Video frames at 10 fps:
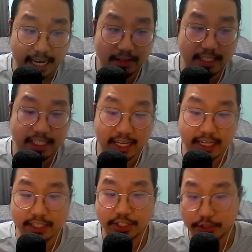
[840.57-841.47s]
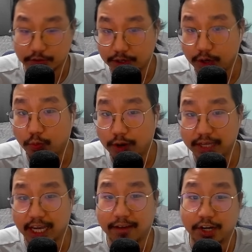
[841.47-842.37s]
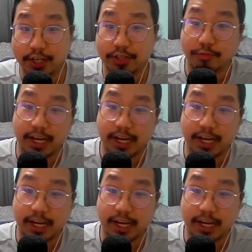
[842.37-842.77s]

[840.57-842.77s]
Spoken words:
let's get into what we have on the right